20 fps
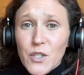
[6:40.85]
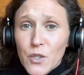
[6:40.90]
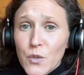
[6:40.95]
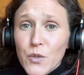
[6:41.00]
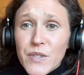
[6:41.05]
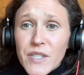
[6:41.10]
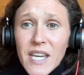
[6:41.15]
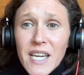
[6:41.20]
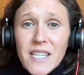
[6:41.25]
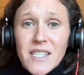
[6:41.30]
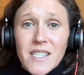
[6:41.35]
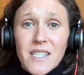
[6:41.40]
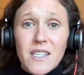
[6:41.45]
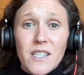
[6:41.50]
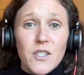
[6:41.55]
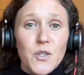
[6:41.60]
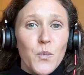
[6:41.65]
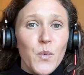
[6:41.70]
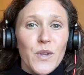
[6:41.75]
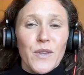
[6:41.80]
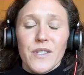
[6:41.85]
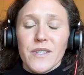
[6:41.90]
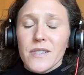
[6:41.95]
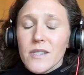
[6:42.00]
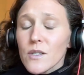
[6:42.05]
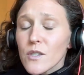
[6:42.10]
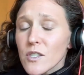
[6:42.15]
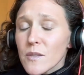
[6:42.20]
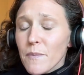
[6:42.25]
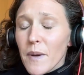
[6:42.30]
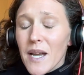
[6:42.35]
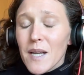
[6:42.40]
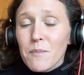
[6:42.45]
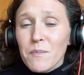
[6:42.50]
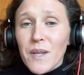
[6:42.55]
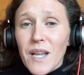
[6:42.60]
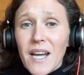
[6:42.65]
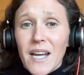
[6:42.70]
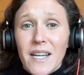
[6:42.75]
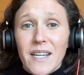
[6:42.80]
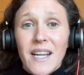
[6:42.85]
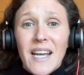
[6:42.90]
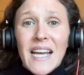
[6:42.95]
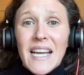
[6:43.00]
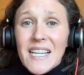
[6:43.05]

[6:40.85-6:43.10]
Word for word: use cases where the deals pipeline